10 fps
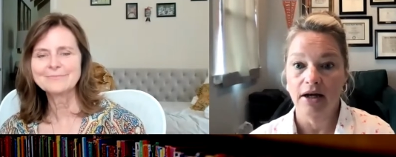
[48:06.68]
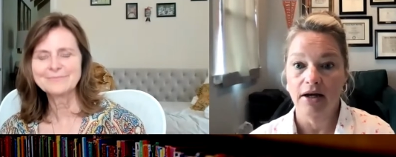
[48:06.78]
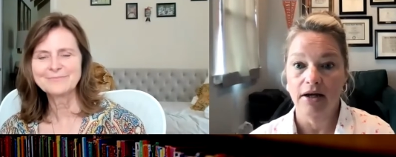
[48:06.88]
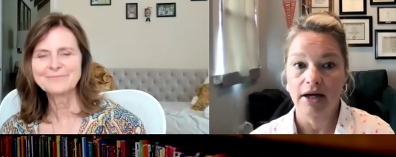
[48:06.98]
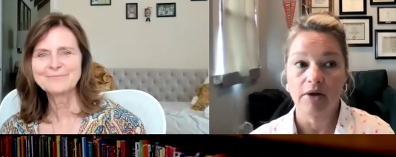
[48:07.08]

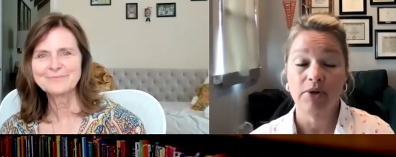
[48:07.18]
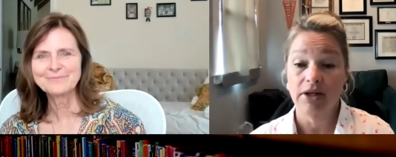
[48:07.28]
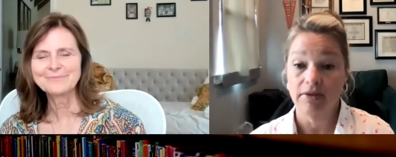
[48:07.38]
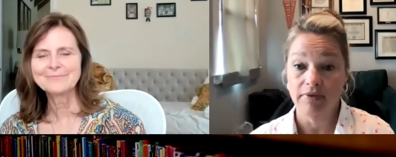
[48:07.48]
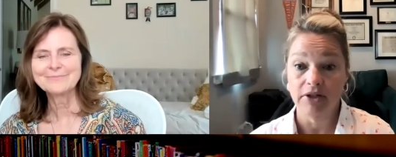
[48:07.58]
Speaker 1: uh,
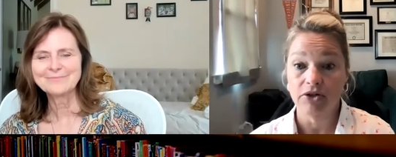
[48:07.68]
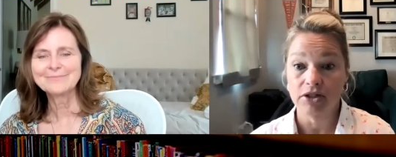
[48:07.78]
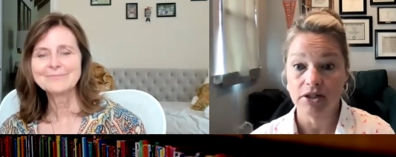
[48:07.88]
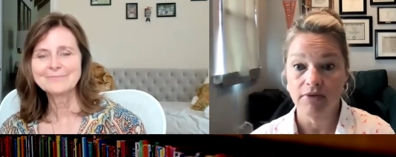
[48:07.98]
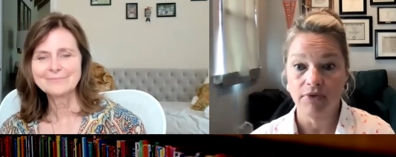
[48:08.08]
equity of
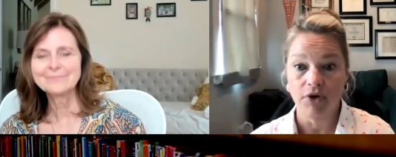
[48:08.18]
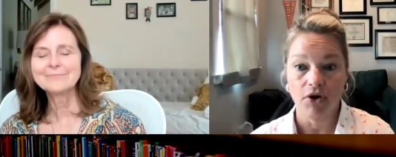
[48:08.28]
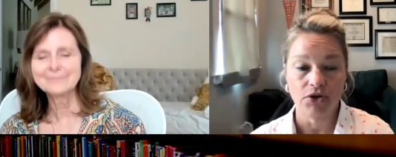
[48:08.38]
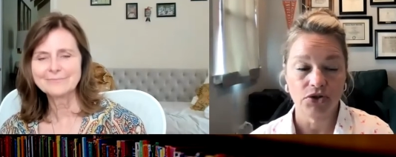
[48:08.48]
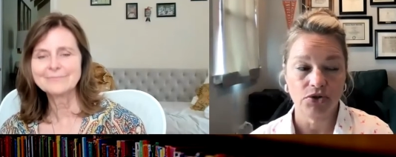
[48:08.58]
literacy for
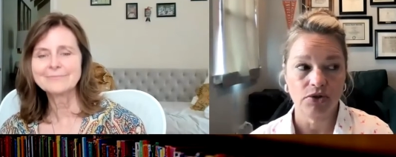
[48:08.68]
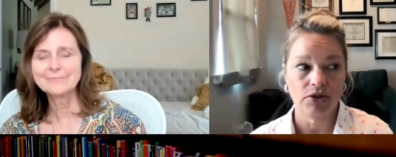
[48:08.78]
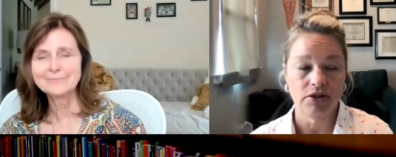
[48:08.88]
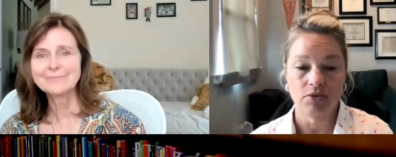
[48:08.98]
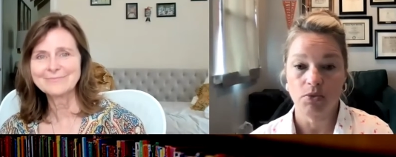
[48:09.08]
all
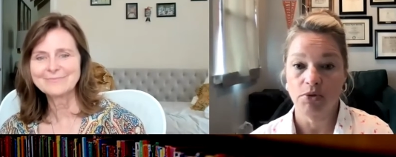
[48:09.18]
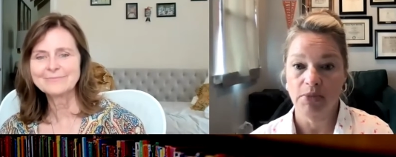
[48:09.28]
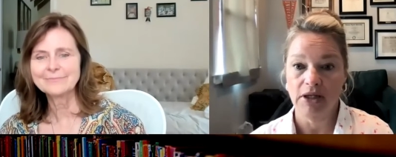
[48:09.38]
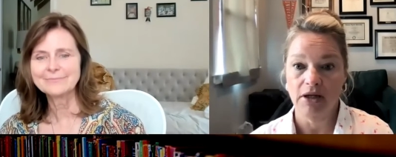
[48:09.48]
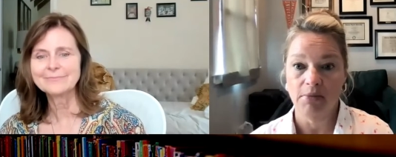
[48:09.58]
students will
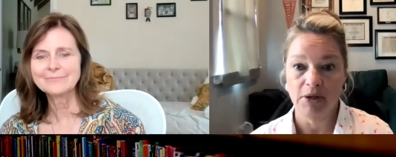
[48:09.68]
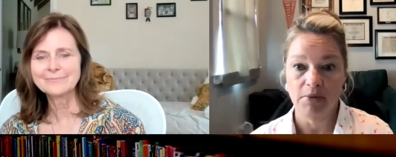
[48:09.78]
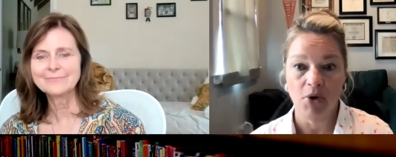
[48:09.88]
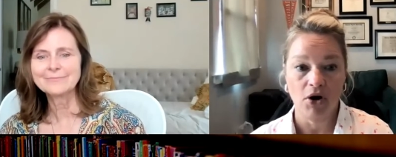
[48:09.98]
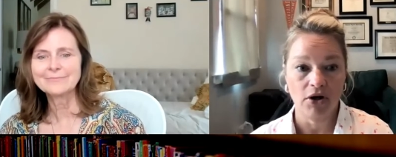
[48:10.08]
be a
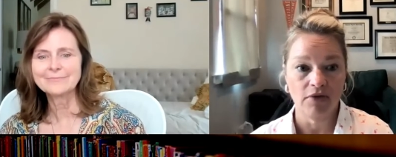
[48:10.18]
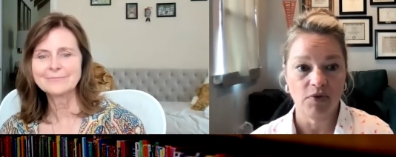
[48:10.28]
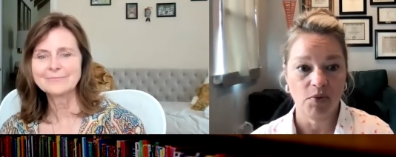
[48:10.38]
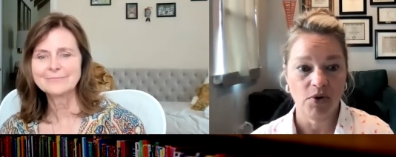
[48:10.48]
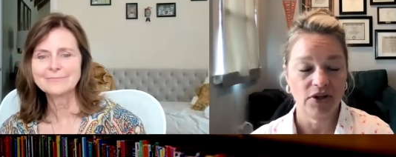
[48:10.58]
big part of
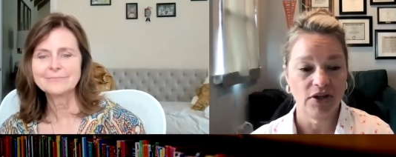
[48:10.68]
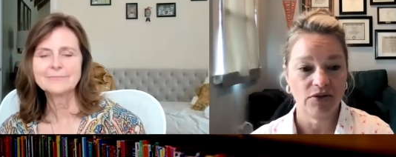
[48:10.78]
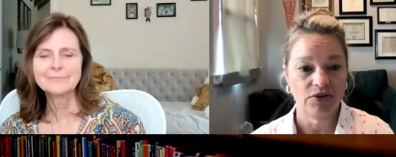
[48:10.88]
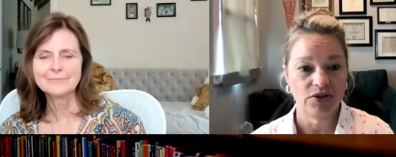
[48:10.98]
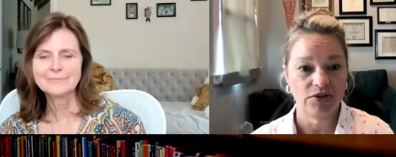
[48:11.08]
the work that
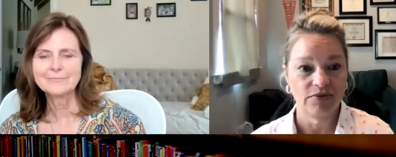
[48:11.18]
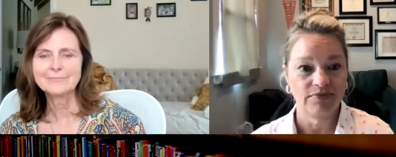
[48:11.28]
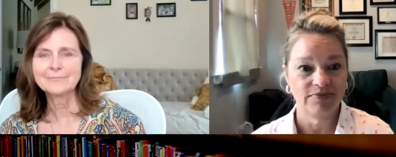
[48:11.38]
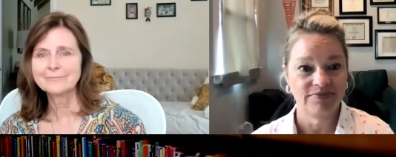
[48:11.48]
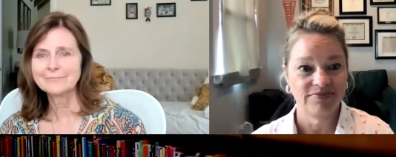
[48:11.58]
you do
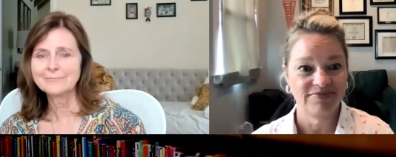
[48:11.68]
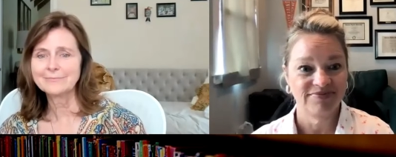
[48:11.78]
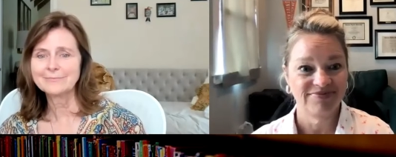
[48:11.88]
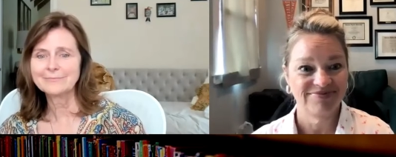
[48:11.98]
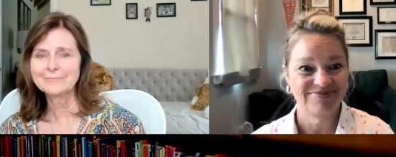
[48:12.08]

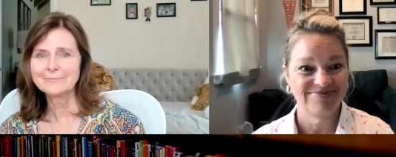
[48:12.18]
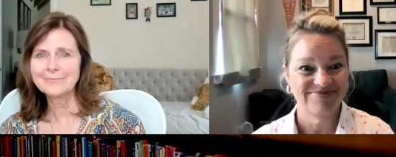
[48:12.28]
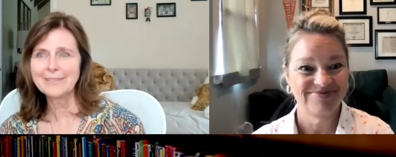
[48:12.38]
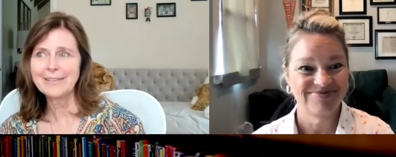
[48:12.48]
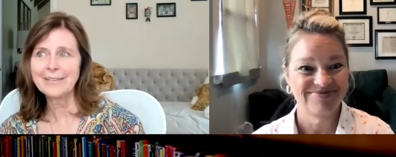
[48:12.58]

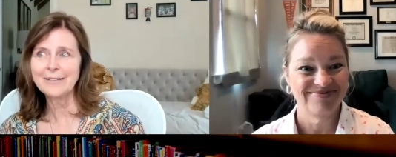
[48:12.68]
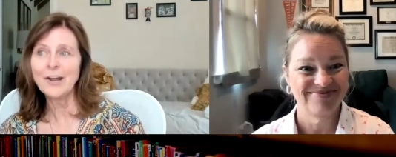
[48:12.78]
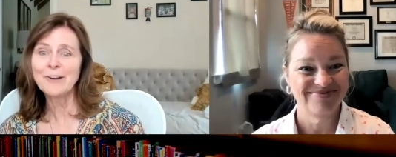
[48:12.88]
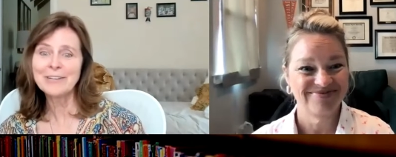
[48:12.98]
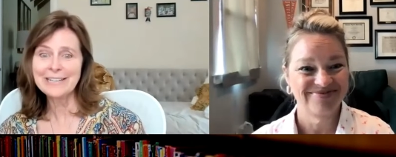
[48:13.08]
Speaker 2: it
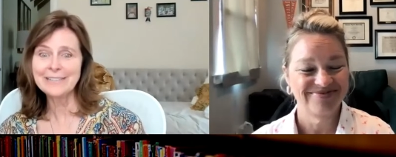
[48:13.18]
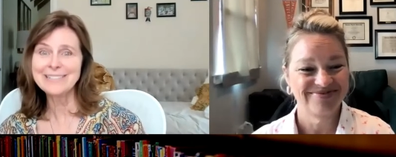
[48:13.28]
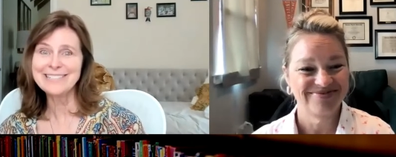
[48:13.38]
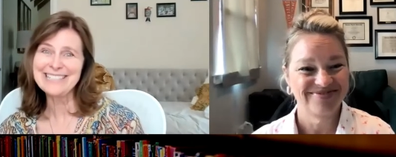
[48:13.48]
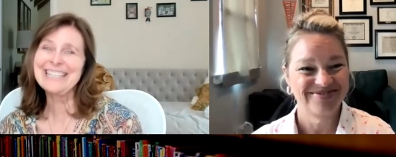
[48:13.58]
already
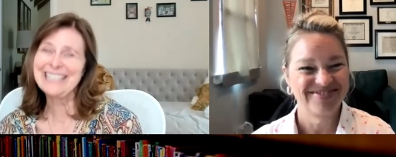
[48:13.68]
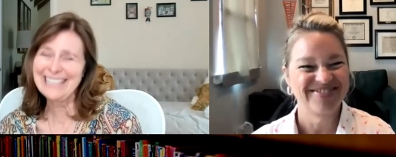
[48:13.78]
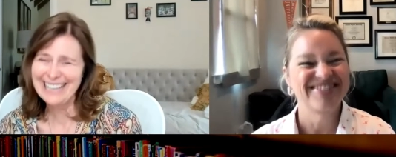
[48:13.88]
is